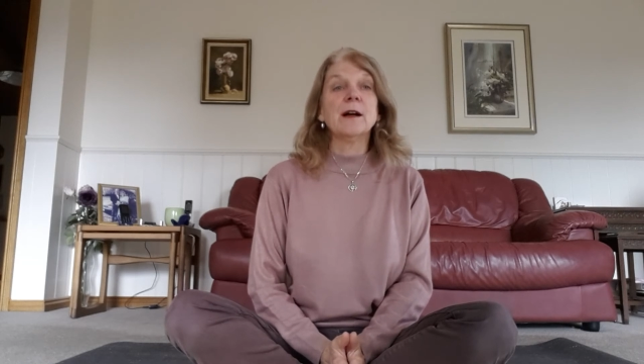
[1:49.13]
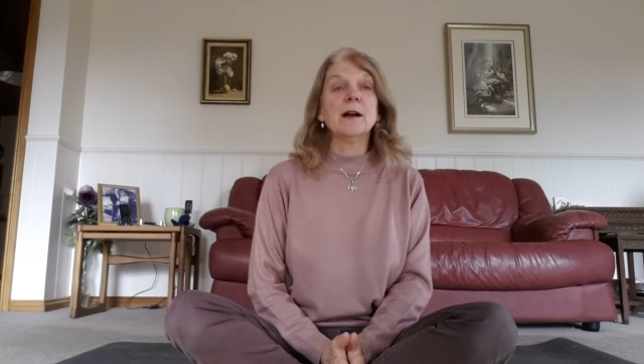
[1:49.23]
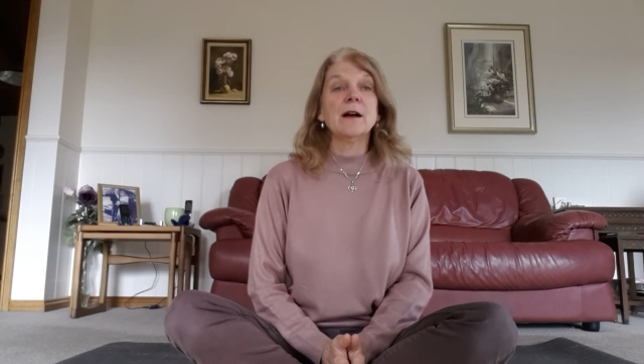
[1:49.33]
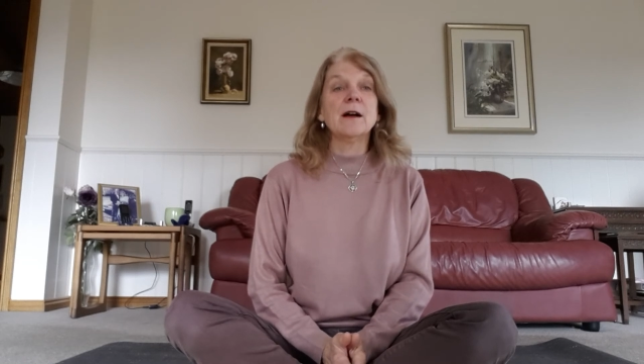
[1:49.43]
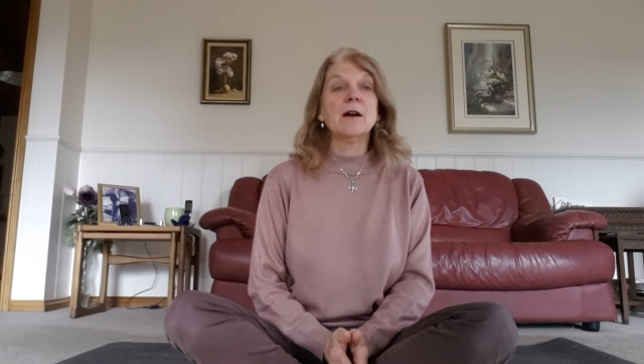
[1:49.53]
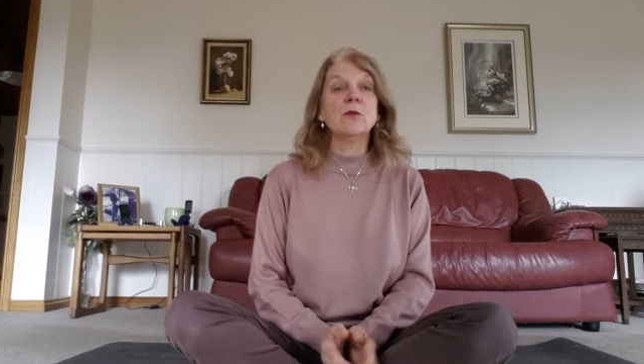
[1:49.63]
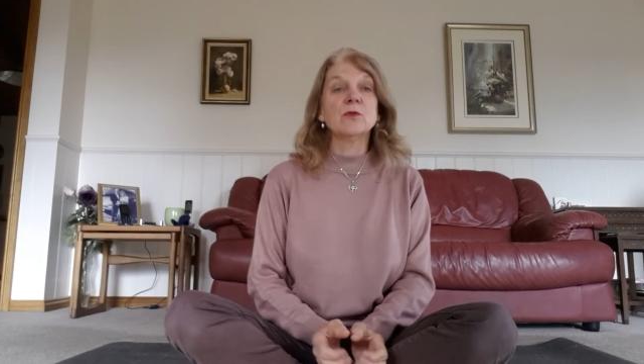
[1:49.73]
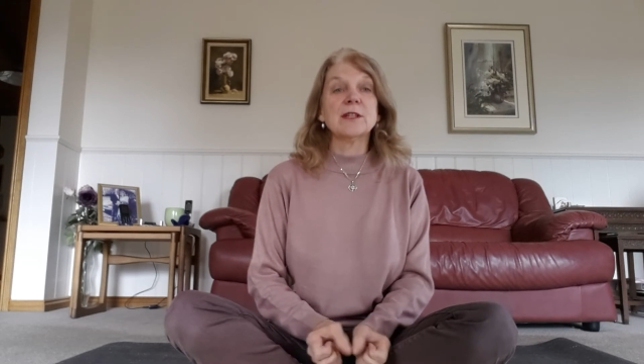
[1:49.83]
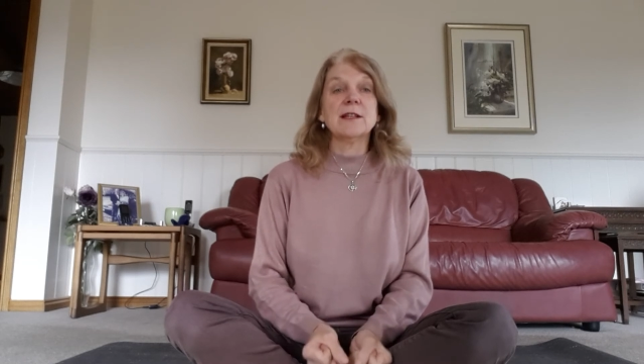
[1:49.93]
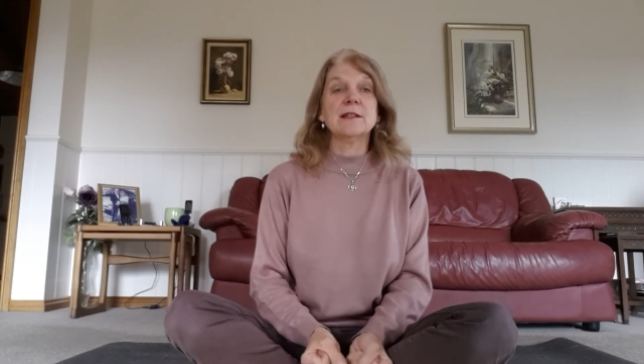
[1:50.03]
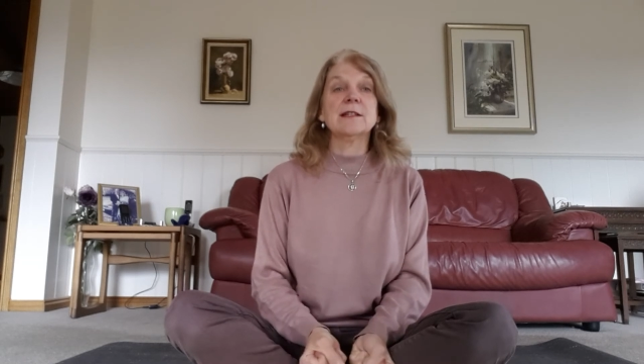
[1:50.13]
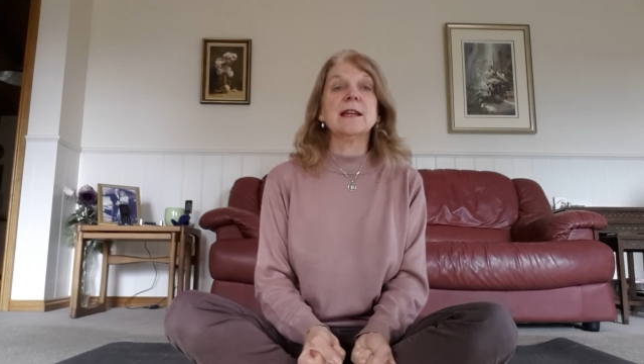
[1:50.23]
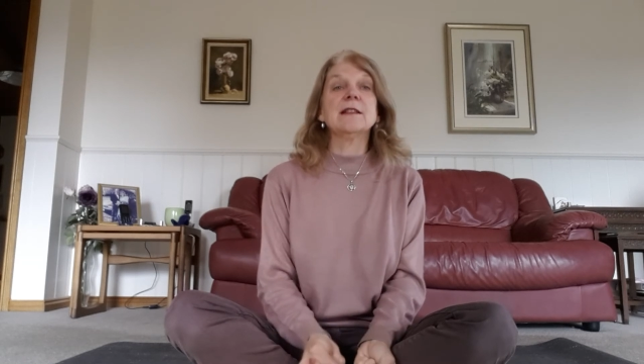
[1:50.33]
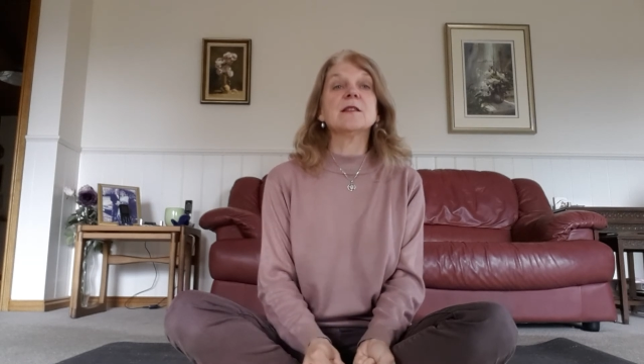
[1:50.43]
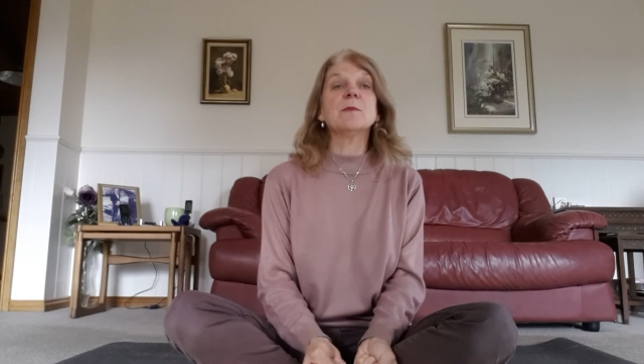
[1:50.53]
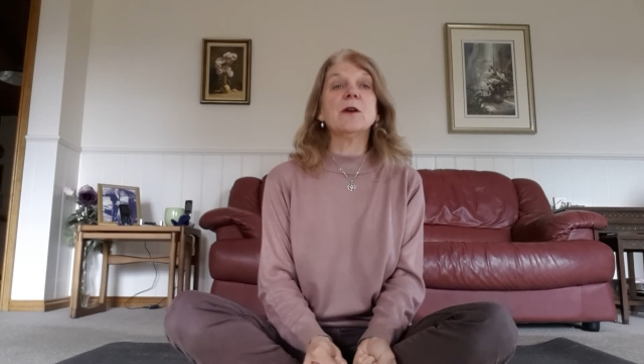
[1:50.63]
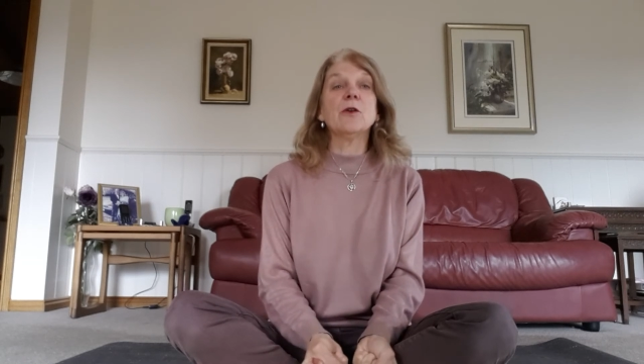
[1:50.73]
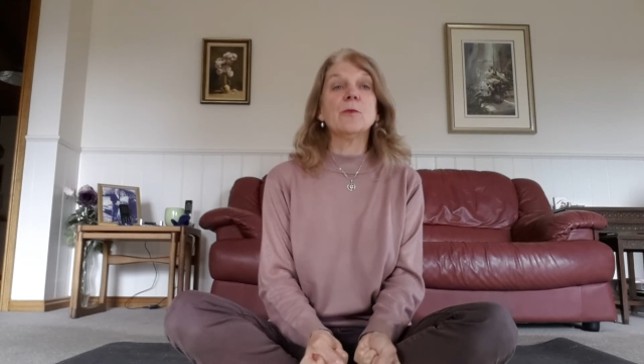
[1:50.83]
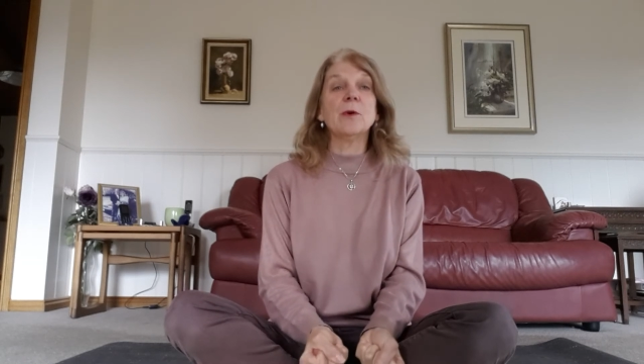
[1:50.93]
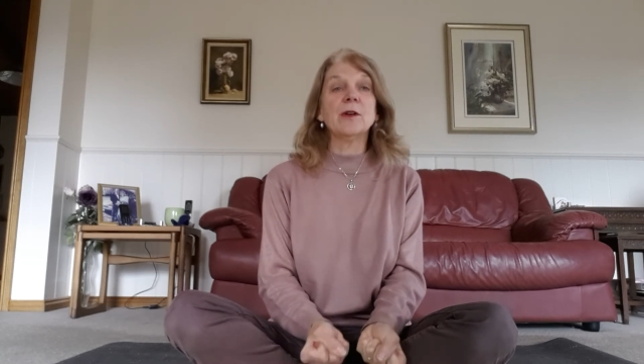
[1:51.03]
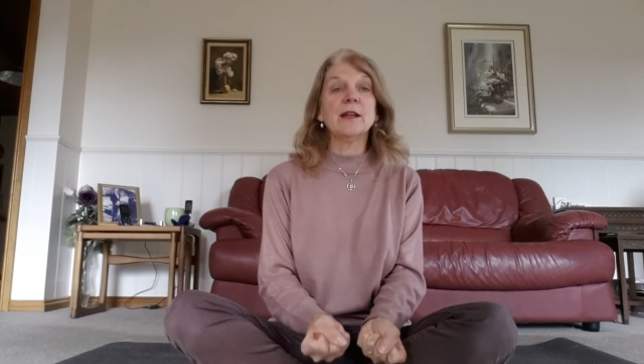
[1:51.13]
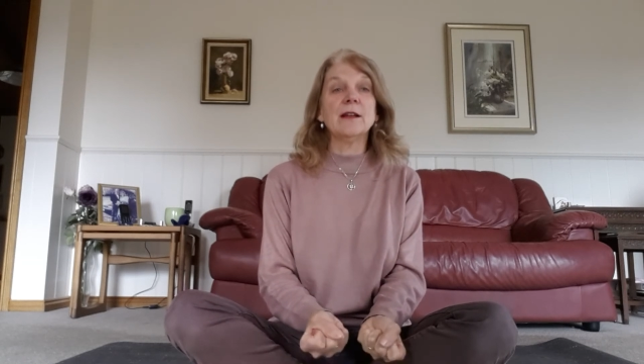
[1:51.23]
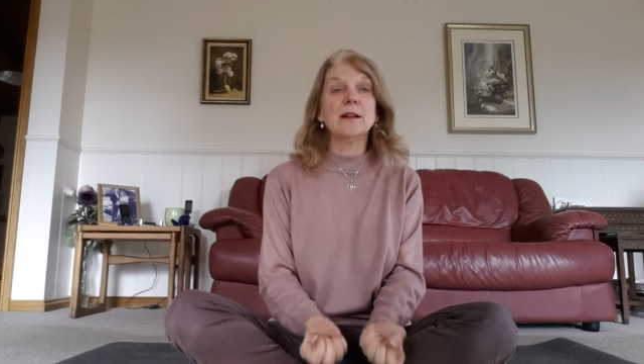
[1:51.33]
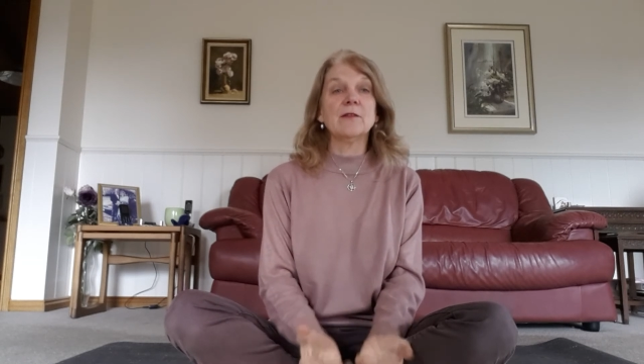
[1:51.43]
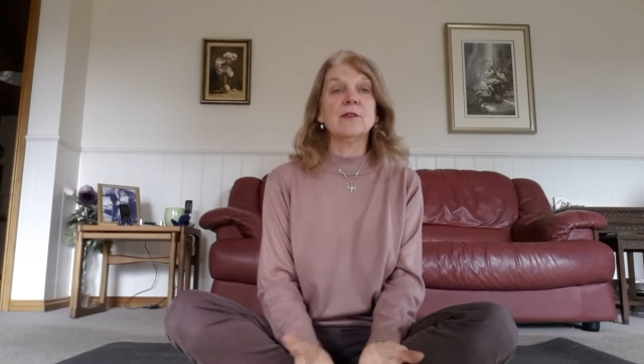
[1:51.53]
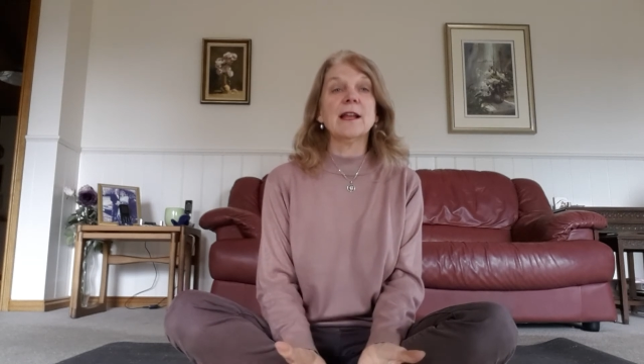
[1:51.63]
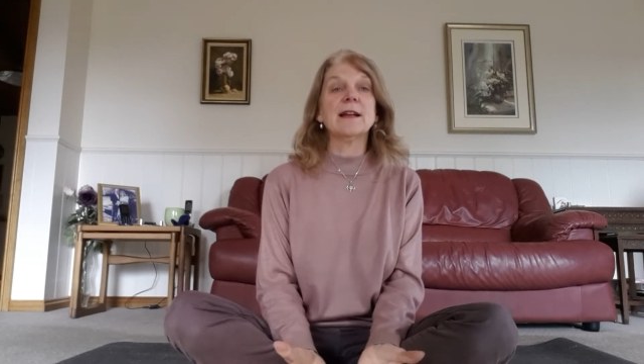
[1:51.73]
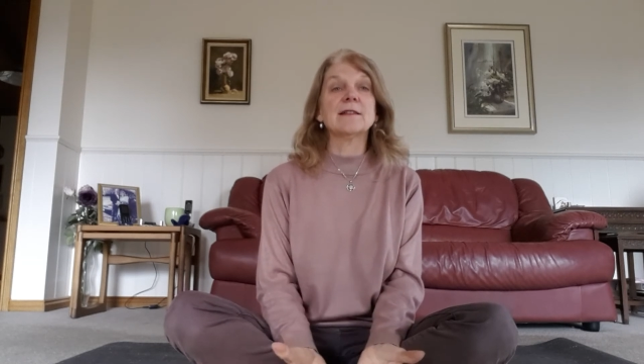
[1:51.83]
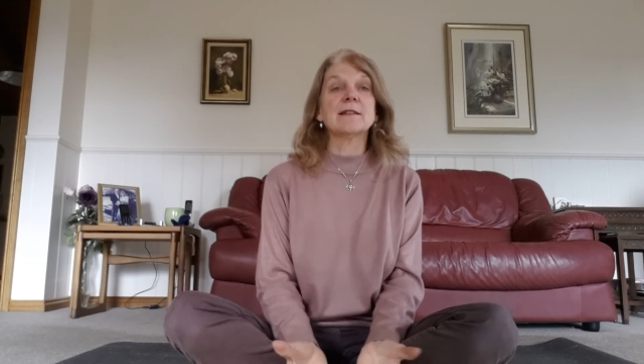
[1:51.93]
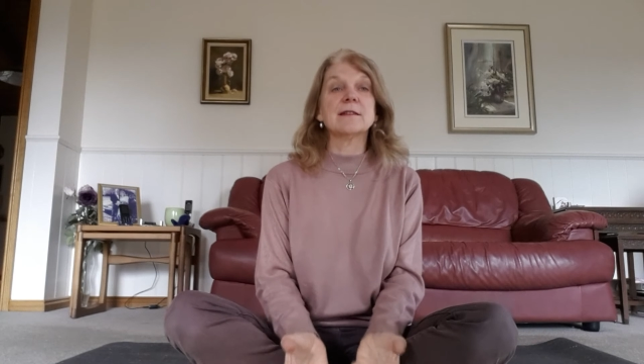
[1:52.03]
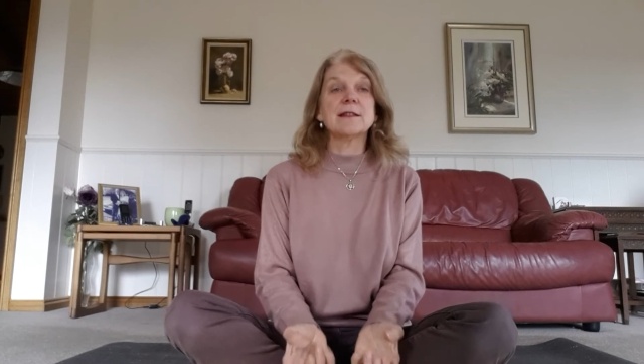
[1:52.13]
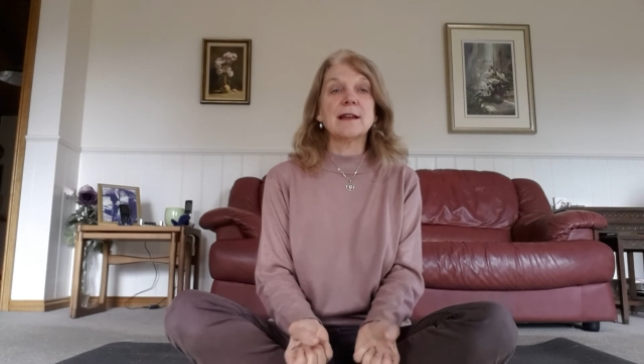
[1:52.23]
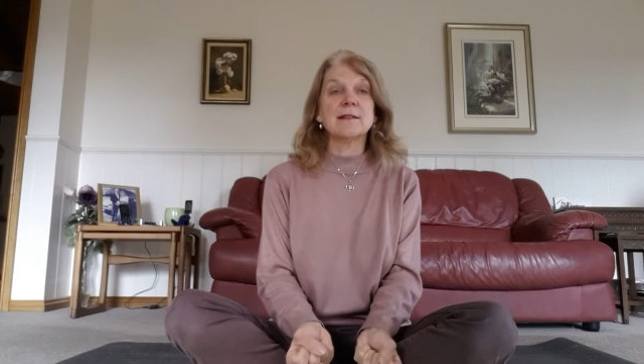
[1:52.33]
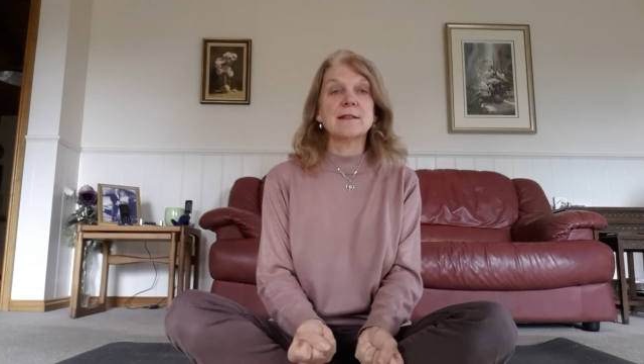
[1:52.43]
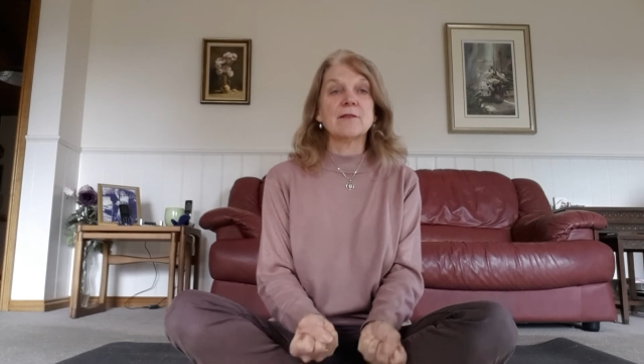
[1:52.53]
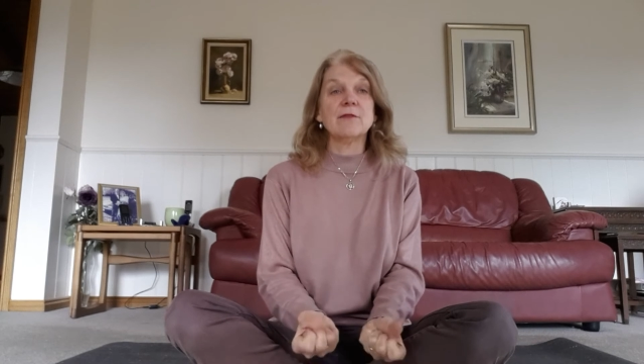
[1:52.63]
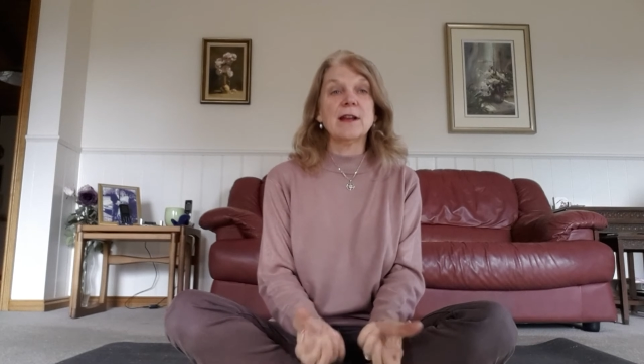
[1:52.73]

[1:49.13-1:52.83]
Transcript: I will tend to tense my whole body and relax it, tense it,